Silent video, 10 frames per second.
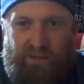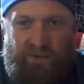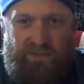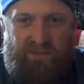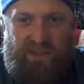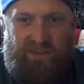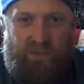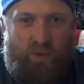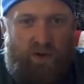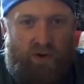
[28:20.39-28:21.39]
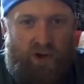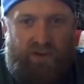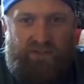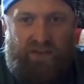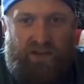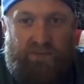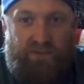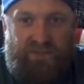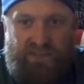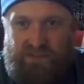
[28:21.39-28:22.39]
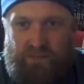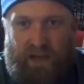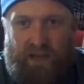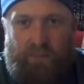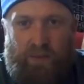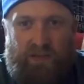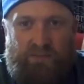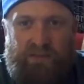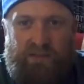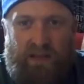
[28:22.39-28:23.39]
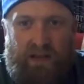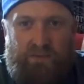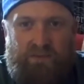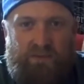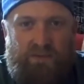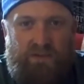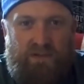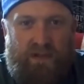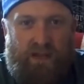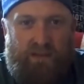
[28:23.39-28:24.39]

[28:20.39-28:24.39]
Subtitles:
We've seen some weird off stuff. We've seen some mycoplasma in lambs, which